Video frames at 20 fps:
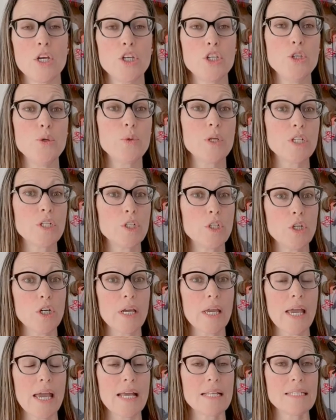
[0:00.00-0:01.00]
You can
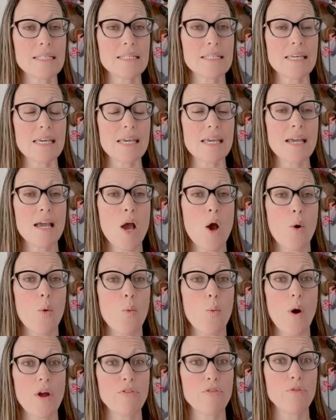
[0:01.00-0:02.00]
look and see
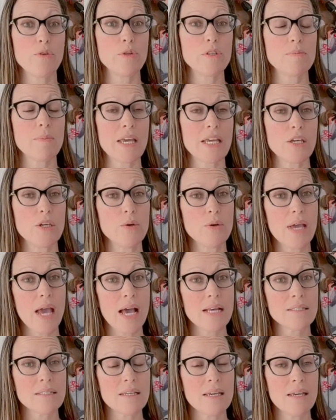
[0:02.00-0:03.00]
what foods make you
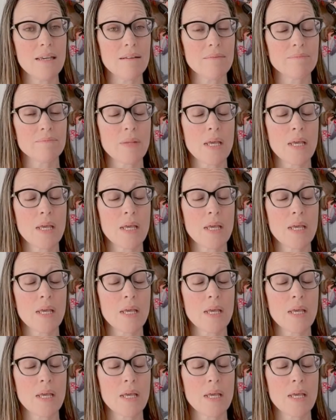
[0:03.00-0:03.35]
gassy,